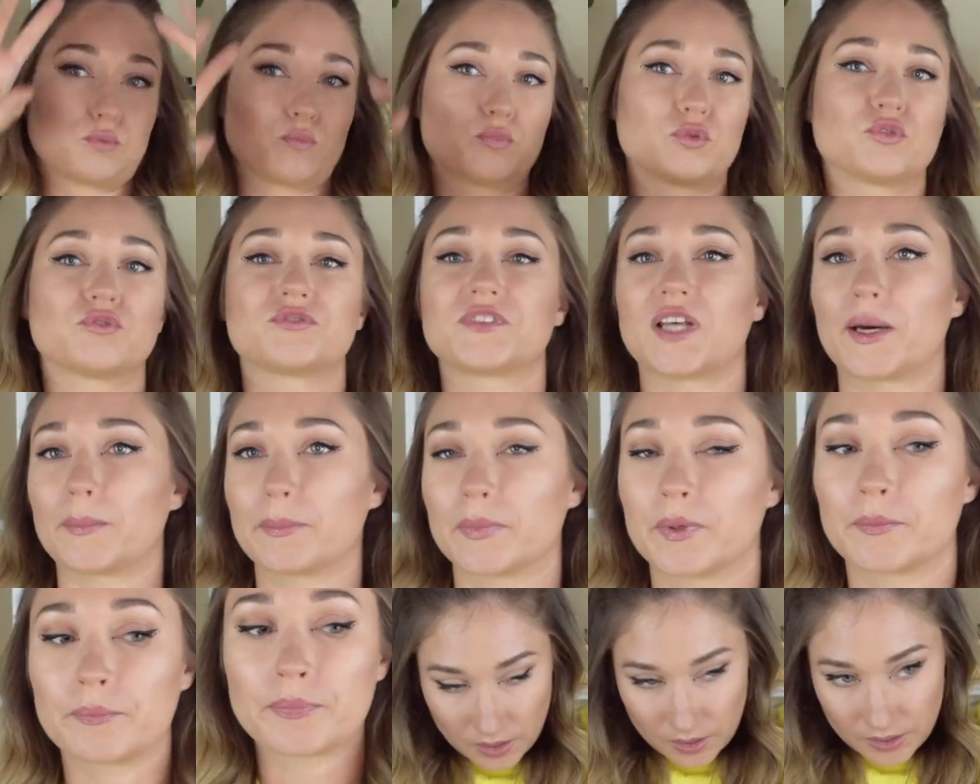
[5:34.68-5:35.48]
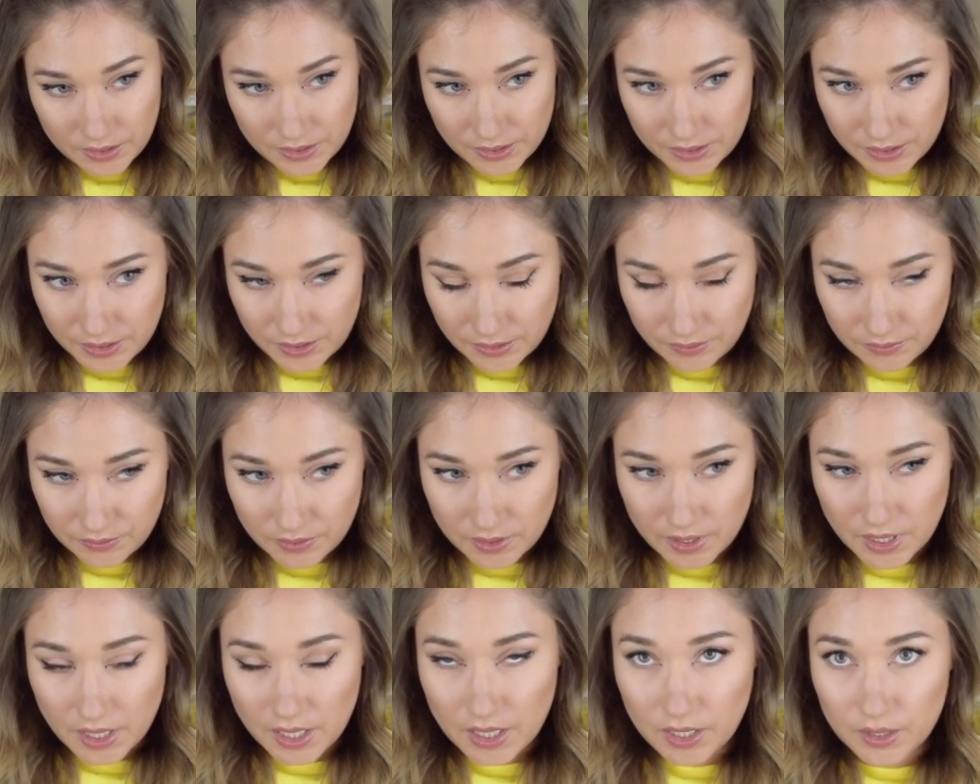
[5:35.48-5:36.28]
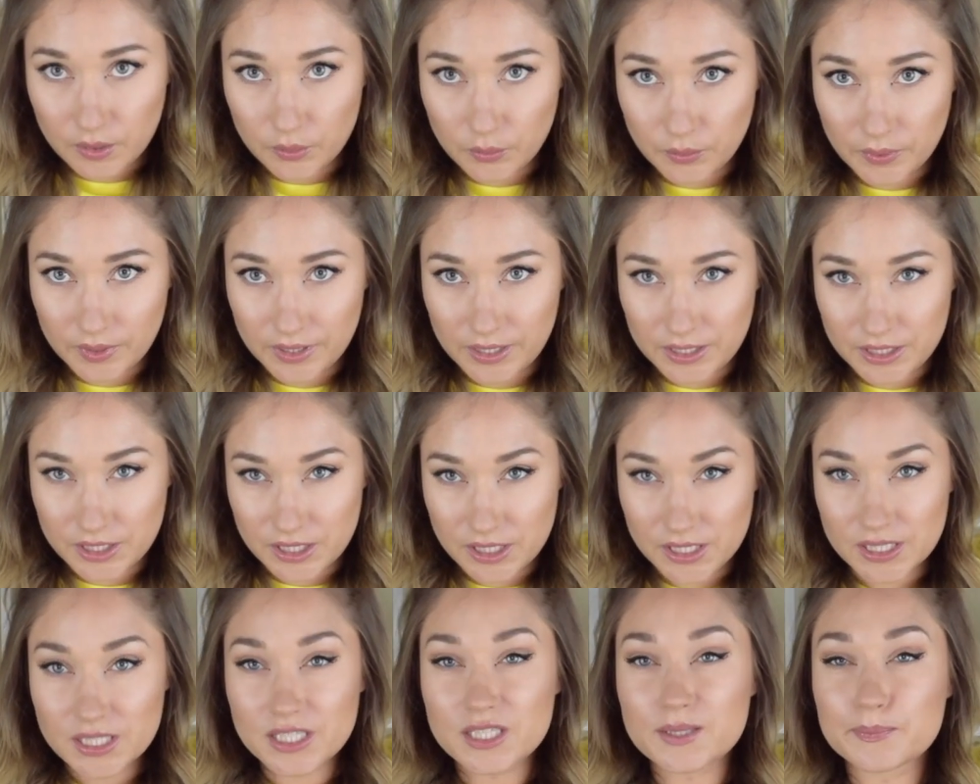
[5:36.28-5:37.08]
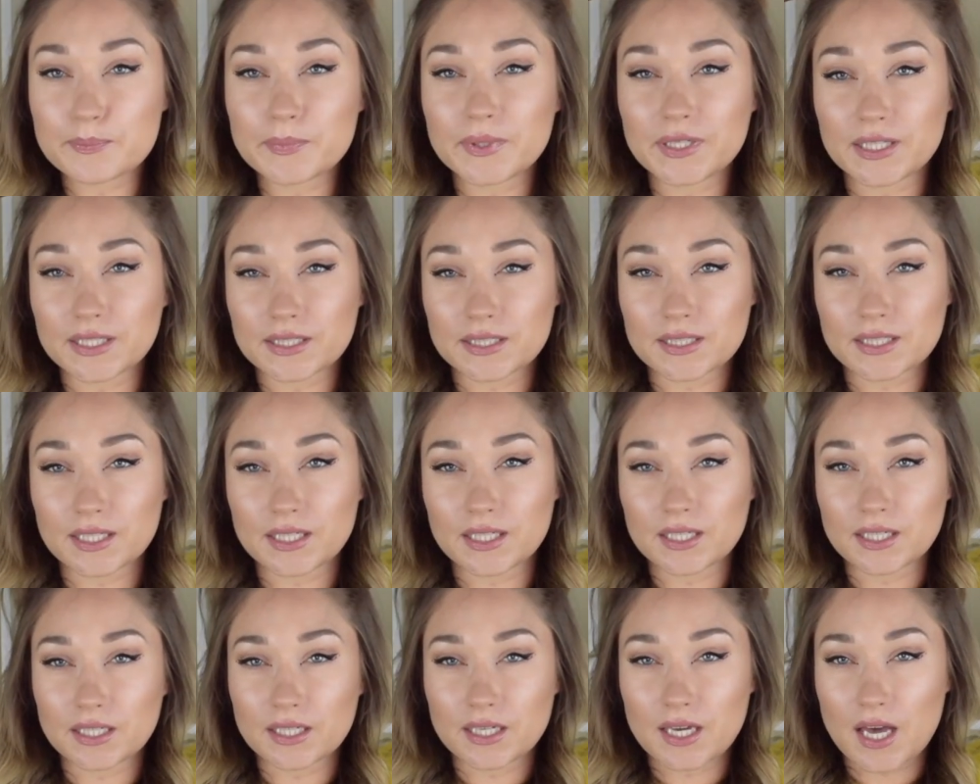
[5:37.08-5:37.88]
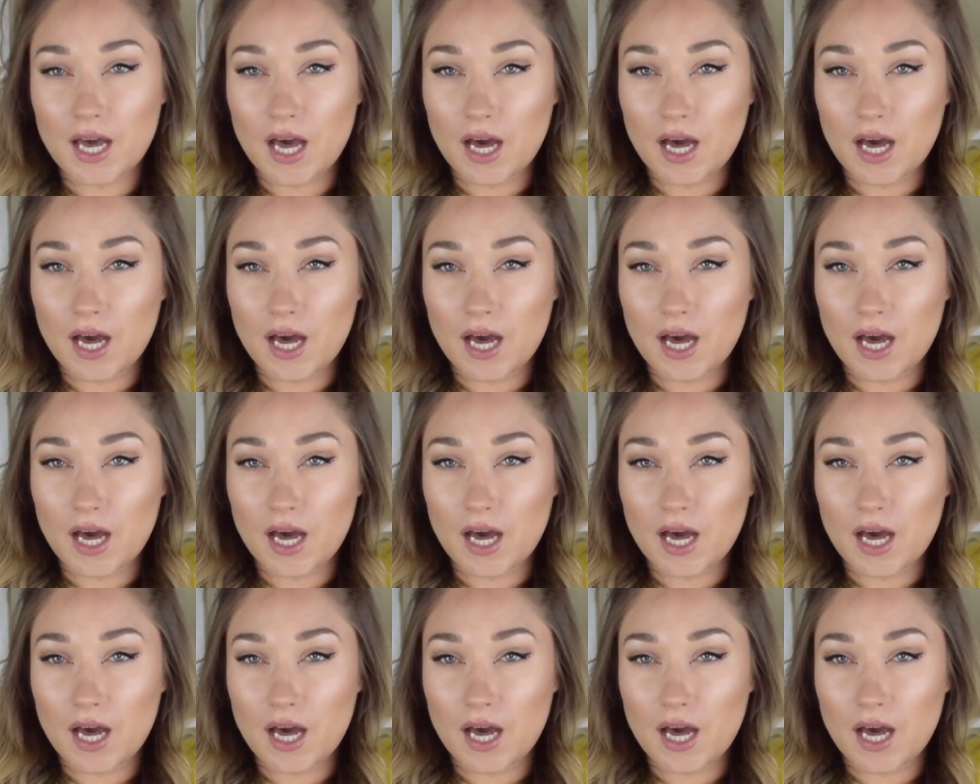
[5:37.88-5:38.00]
puffed up. So now we're just splitting